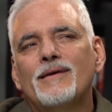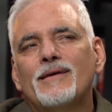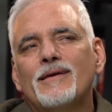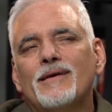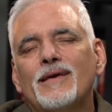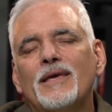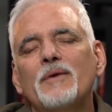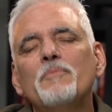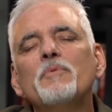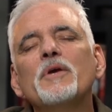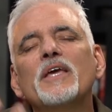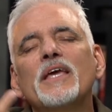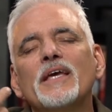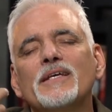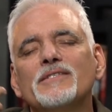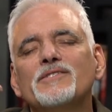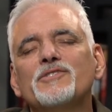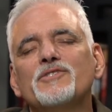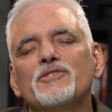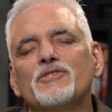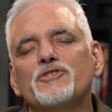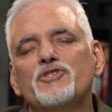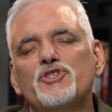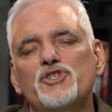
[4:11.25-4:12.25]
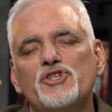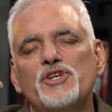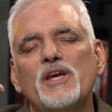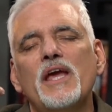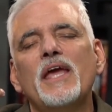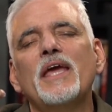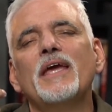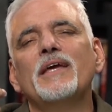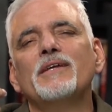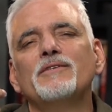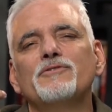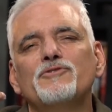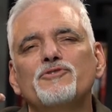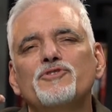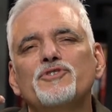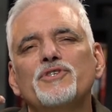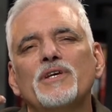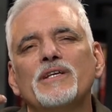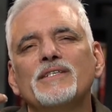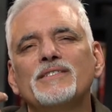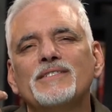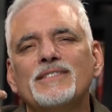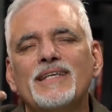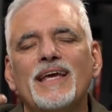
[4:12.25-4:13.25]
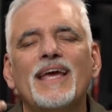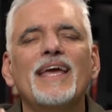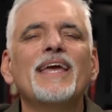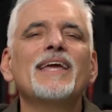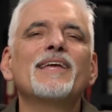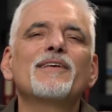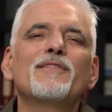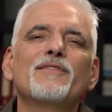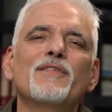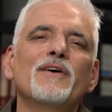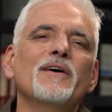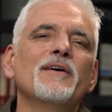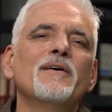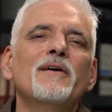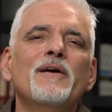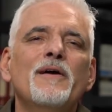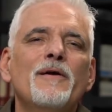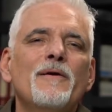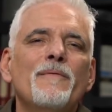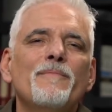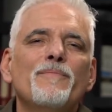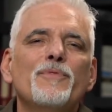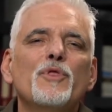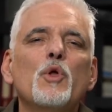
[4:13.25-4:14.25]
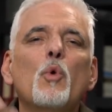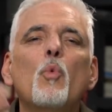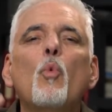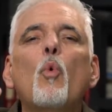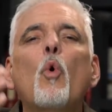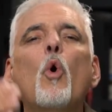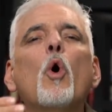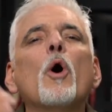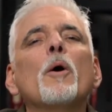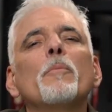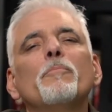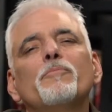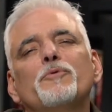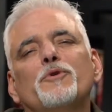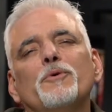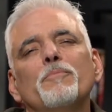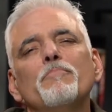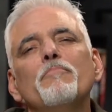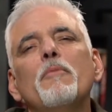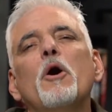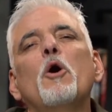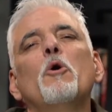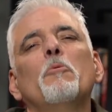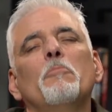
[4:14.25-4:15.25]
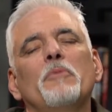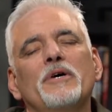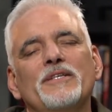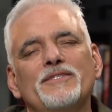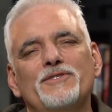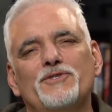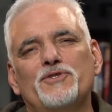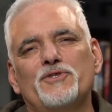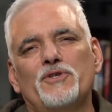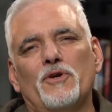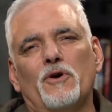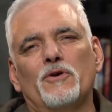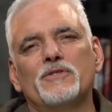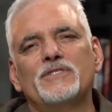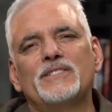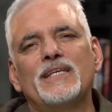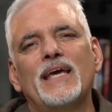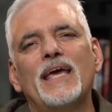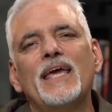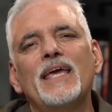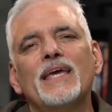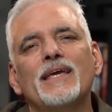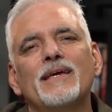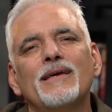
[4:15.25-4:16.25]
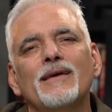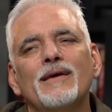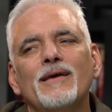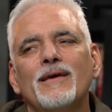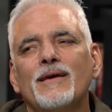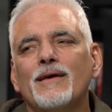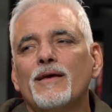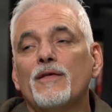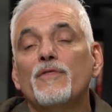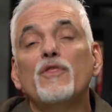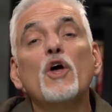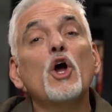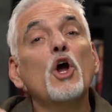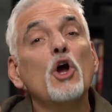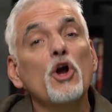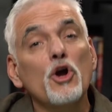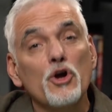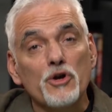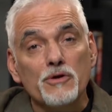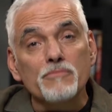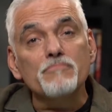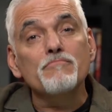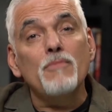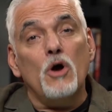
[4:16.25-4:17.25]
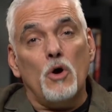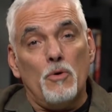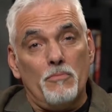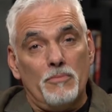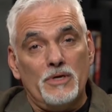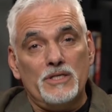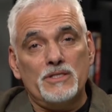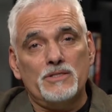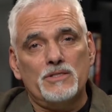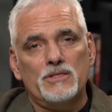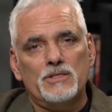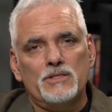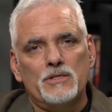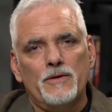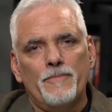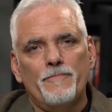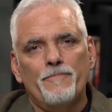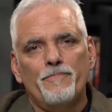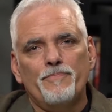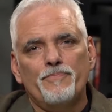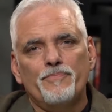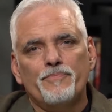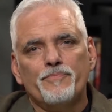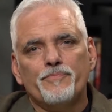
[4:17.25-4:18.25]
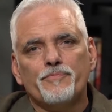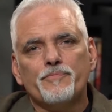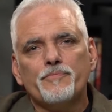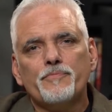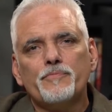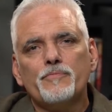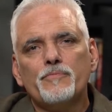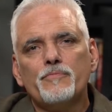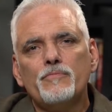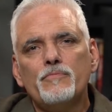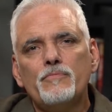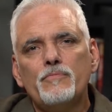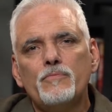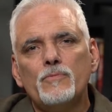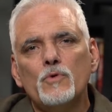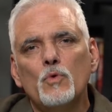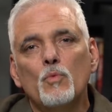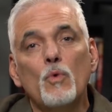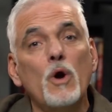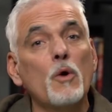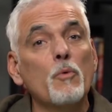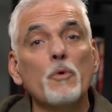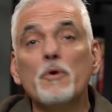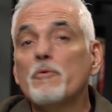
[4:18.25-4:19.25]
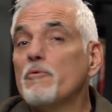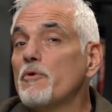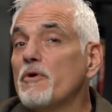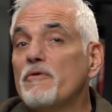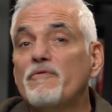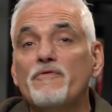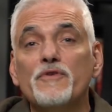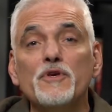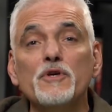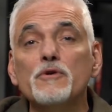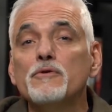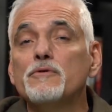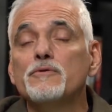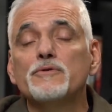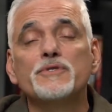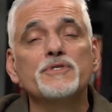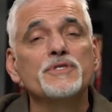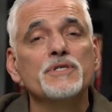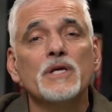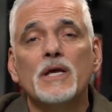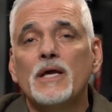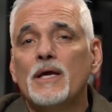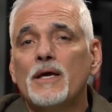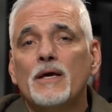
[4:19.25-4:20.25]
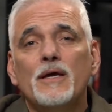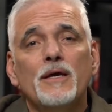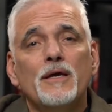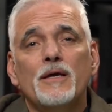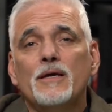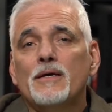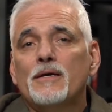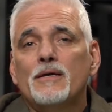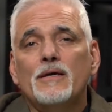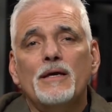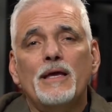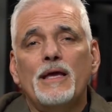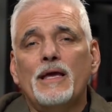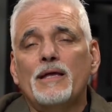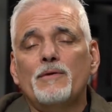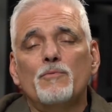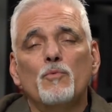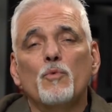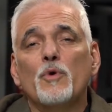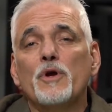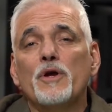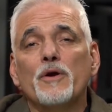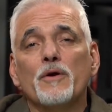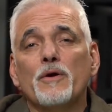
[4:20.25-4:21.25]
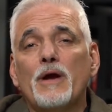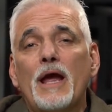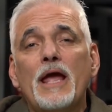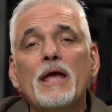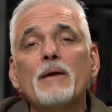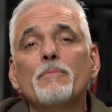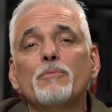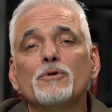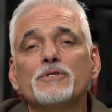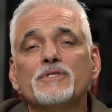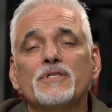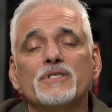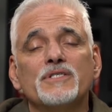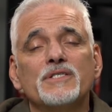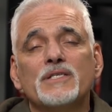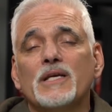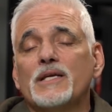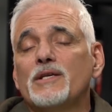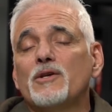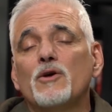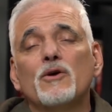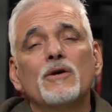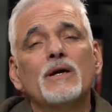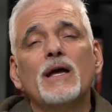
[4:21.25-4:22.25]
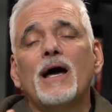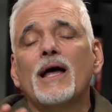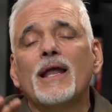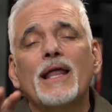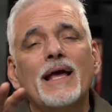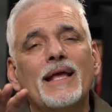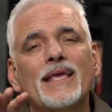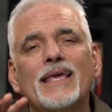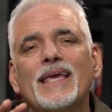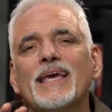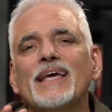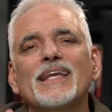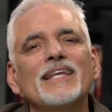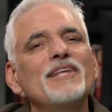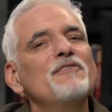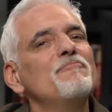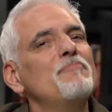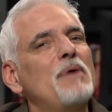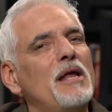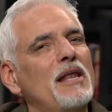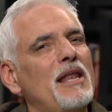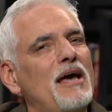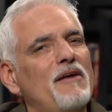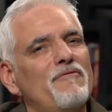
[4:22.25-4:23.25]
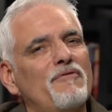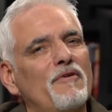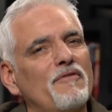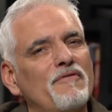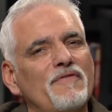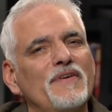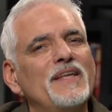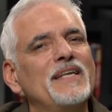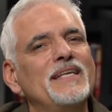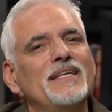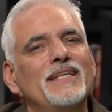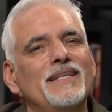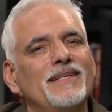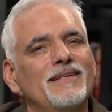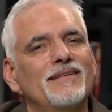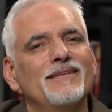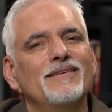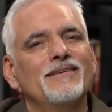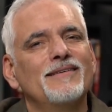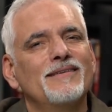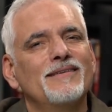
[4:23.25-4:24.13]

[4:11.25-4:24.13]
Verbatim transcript: he begins to change and take the, the warped moments or take the hurt moments where we refuse and we're able to say, No, God, I can't live my life offended.